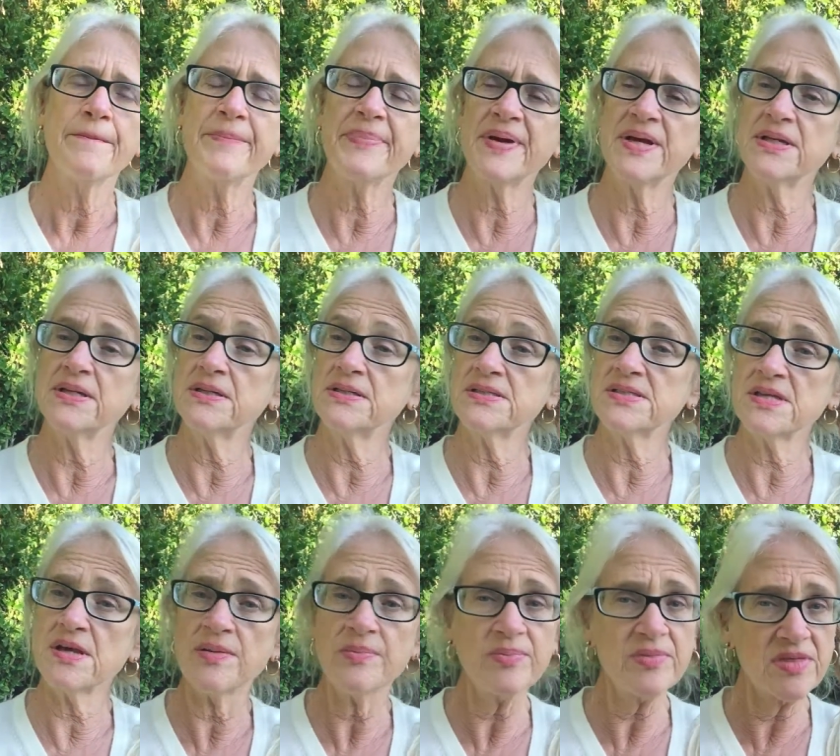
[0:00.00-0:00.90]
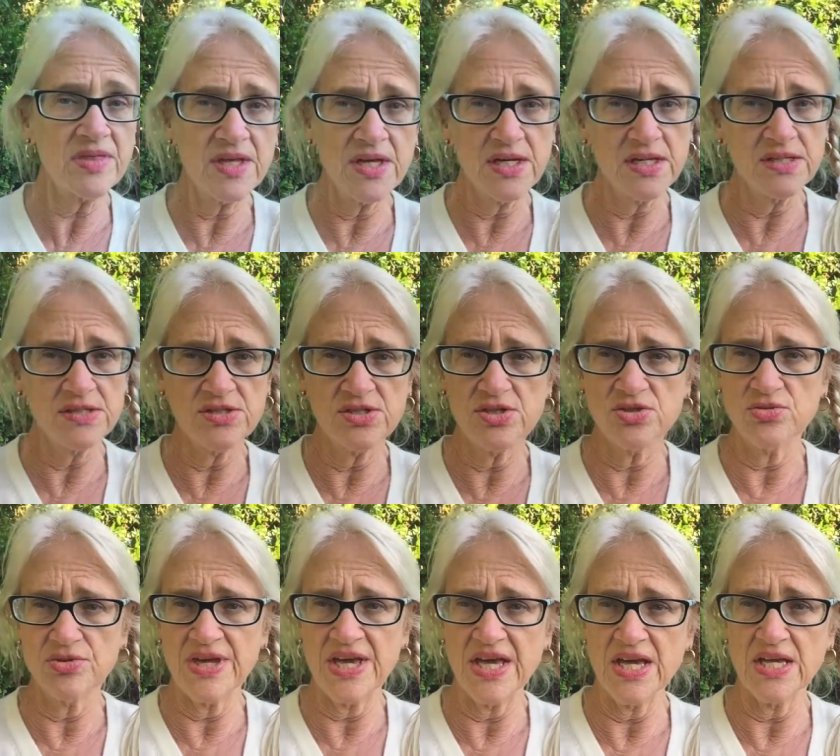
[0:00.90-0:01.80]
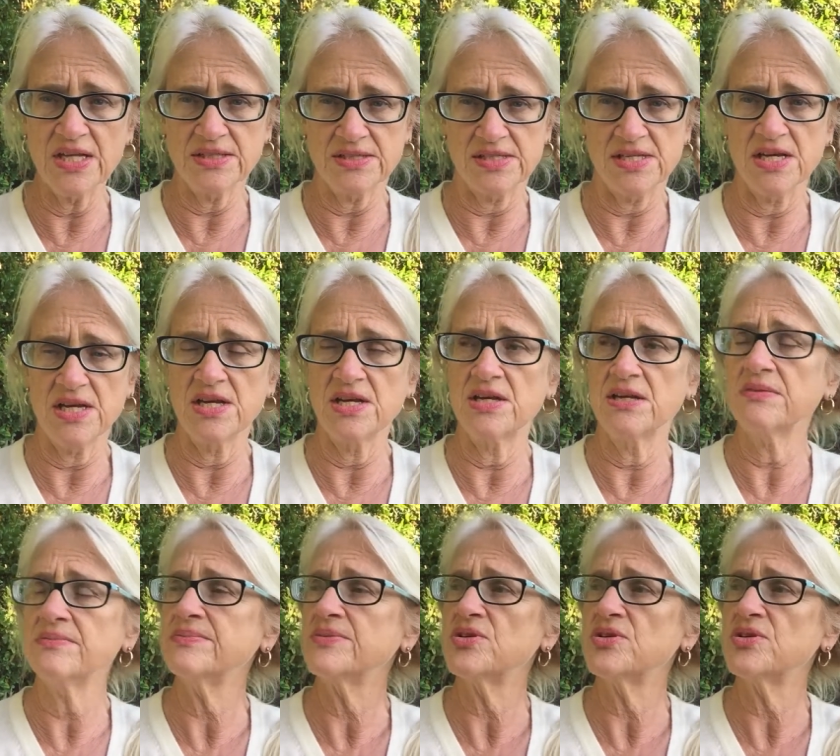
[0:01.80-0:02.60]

but some things you can't say.